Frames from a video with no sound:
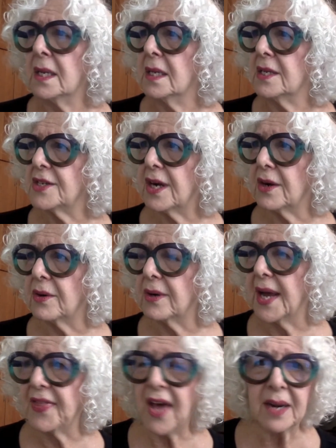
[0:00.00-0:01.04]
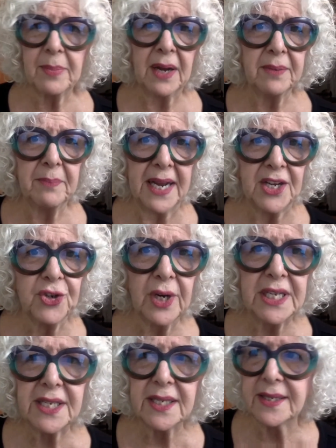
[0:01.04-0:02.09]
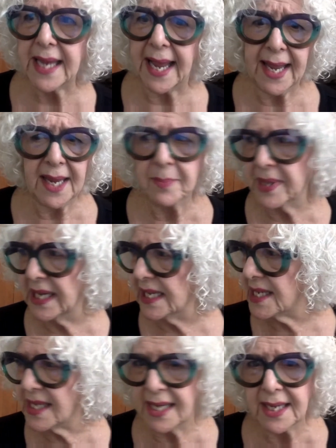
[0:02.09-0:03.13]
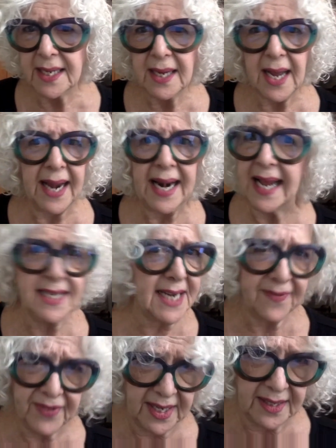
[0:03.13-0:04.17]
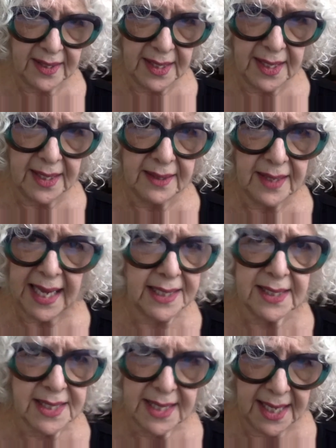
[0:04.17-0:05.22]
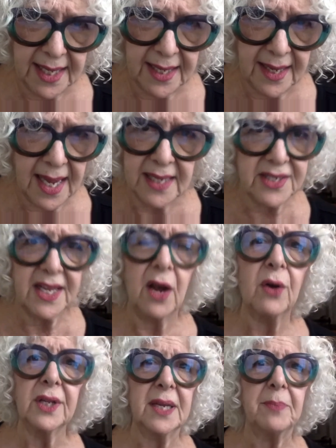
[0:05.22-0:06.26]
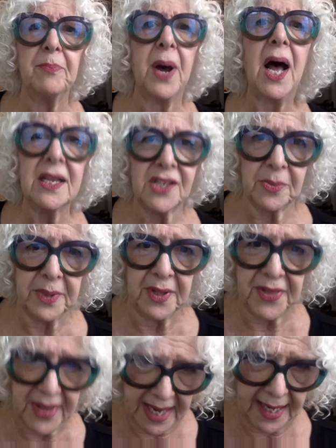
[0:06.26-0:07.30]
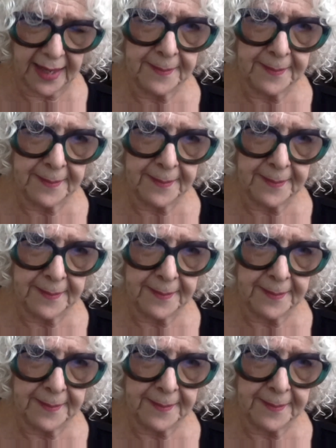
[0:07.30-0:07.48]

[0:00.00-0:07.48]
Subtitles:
So I thought about my choices, A, B, C, and I definitely liked C as the only possible thing.